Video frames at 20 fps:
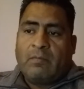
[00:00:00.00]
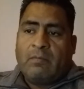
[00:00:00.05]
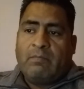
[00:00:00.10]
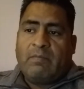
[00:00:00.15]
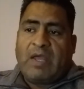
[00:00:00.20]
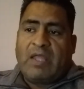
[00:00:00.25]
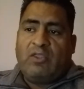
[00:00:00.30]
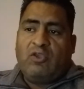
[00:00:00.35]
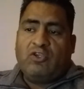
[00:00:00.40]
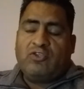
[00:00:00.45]

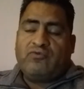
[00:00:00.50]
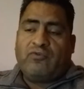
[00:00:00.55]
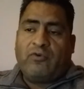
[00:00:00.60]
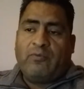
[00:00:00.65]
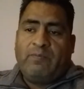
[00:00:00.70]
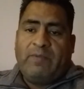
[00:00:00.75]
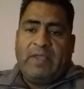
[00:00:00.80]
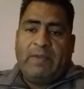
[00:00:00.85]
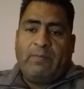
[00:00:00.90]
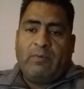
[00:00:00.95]
But just for
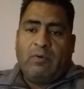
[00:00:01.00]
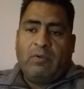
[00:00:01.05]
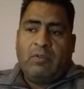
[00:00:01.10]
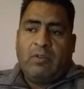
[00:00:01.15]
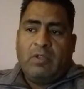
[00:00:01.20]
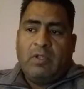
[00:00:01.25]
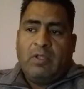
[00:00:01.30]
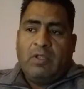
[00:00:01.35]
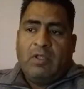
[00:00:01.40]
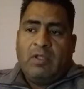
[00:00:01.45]
people
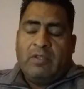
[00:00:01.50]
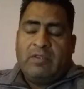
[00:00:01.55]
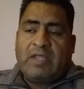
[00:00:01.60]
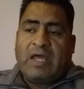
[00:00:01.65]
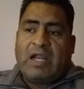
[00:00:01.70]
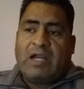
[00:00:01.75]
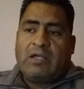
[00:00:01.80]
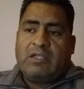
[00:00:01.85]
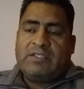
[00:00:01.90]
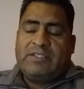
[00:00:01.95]
they
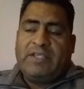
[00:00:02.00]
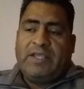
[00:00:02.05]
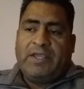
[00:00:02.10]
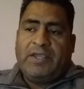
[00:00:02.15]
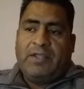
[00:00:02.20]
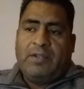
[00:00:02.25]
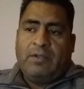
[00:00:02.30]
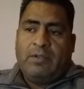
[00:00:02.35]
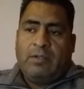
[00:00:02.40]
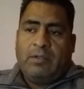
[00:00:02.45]
are
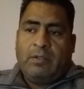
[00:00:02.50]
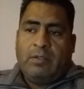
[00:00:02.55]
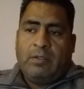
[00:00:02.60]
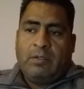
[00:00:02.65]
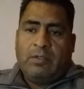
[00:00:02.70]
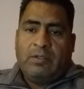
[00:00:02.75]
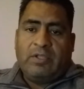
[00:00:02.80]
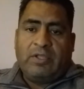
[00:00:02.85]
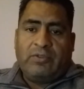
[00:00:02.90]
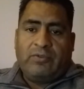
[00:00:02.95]
seeking
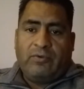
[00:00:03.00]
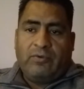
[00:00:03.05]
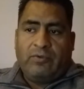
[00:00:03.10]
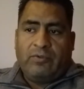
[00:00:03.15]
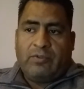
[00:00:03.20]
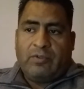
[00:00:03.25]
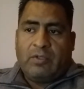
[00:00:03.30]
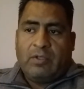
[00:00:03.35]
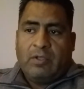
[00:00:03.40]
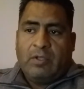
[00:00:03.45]
the
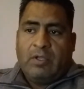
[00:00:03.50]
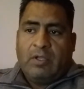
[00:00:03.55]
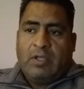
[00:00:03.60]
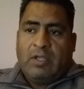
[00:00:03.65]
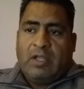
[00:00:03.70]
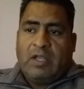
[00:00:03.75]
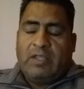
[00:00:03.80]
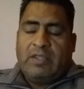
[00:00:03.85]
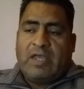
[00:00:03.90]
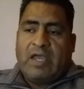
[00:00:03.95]
truth
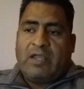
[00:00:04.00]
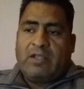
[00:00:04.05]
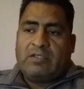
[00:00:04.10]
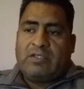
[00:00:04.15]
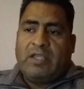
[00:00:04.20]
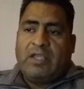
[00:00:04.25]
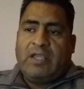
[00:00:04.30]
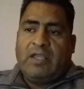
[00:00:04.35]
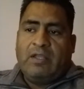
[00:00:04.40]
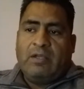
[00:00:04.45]
and they are
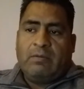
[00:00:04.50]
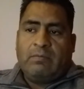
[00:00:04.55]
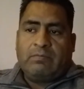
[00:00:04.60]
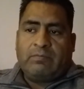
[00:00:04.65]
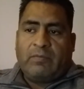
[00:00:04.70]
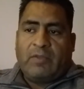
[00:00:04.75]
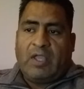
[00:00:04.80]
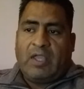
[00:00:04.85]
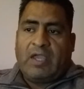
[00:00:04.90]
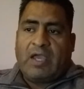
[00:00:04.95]
seeking
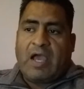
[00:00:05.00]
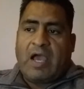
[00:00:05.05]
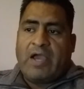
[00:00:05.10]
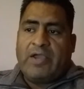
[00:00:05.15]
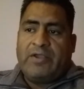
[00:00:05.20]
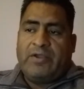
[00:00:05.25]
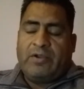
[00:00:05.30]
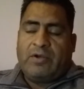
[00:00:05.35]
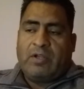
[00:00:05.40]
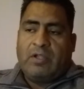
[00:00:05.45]
a
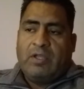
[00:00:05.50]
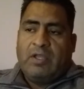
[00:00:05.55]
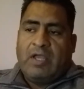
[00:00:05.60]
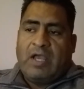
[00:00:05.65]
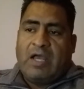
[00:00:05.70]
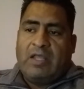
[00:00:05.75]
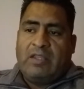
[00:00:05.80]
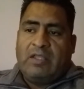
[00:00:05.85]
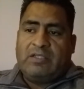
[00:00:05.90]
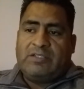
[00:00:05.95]
higher
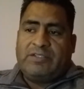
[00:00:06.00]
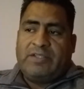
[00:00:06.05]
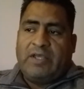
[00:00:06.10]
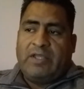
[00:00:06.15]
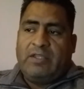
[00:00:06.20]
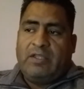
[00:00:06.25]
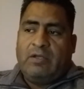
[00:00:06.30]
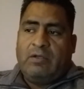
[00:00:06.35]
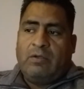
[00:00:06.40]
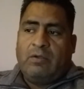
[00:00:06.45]

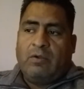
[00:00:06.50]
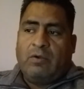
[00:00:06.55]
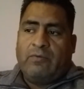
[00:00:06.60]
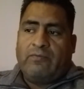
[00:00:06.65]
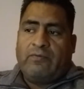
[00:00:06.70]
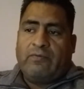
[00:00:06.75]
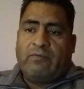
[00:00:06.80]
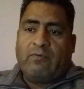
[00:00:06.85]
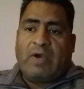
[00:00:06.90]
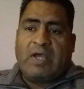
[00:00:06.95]
understanding
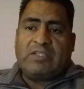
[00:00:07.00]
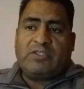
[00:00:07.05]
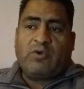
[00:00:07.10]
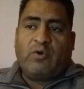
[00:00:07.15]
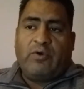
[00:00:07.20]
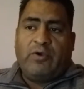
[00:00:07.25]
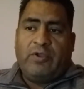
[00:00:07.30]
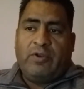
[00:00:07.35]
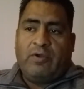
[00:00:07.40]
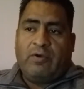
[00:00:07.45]
of what's
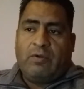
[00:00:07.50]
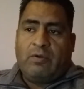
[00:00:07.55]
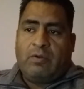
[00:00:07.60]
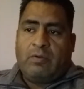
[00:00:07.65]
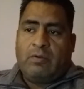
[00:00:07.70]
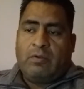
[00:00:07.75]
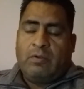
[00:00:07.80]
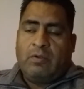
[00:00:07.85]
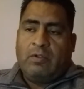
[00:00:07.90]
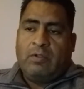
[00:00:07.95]
going on.
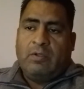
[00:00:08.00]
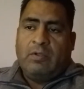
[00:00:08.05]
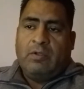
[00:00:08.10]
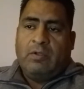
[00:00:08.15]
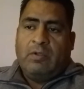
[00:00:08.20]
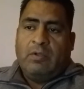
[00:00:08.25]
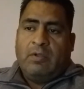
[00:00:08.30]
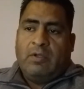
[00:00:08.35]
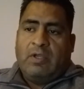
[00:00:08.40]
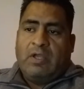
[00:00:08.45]

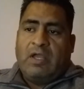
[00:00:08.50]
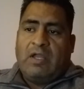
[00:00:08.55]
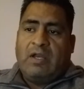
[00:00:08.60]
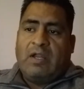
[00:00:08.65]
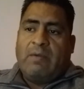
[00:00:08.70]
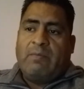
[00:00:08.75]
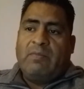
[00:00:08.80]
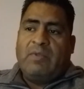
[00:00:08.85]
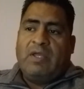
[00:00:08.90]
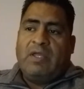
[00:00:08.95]
And,
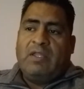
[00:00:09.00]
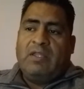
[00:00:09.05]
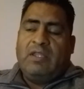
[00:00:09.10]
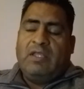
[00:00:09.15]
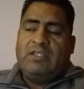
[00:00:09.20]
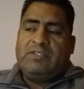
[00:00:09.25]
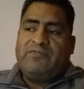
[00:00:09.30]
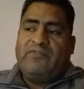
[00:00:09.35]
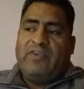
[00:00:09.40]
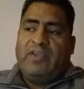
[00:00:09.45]
and,
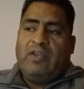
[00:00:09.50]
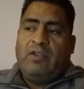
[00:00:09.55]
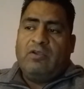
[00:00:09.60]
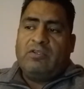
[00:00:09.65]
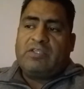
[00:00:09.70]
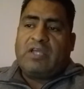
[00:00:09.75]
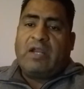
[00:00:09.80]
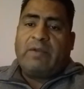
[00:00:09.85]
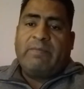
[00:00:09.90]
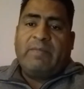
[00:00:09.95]
these
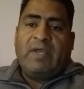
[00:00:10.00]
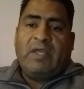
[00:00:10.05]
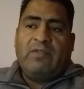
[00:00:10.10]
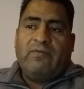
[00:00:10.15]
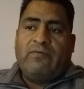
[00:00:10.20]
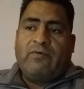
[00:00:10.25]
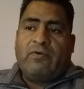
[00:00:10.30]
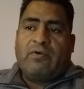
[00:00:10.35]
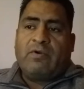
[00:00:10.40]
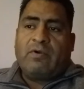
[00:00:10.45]
videos are
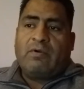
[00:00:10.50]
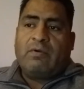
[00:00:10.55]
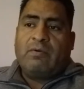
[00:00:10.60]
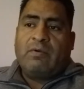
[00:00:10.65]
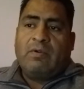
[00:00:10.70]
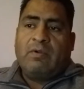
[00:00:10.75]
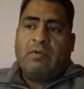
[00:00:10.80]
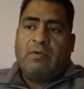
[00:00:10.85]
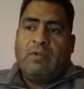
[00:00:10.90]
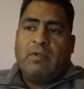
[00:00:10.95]
meant for
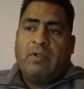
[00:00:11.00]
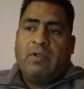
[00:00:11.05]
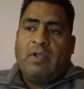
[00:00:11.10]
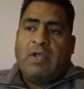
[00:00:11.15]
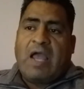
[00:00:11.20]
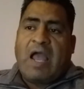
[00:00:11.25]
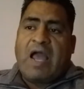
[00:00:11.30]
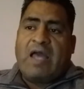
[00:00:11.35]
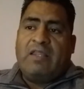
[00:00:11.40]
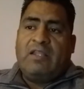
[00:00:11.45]

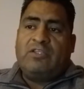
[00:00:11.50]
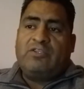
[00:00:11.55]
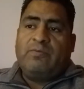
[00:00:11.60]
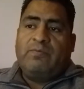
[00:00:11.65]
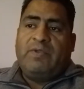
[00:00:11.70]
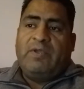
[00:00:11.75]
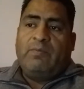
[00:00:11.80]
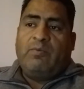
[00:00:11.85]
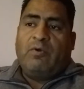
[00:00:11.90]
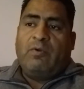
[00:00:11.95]
hundreds of
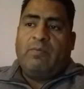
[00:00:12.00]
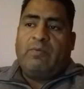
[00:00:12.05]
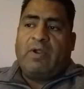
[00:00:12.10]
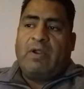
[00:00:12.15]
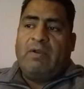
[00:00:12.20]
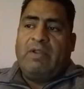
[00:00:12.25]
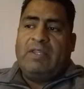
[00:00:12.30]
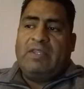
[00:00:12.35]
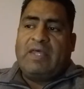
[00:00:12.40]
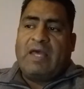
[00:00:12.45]
people,
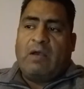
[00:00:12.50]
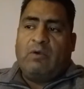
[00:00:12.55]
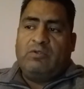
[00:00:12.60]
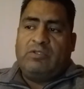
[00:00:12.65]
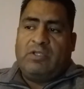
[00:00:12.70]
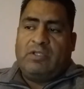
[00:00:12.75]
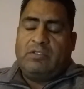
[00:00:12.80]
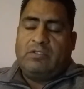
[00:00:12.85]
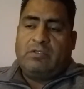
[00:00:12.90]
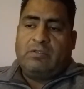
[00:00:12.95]
probably
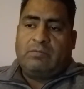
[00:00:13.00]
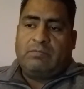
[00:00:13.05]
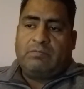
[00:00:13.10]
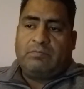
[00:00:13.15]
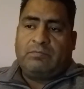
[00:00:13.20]
thousands,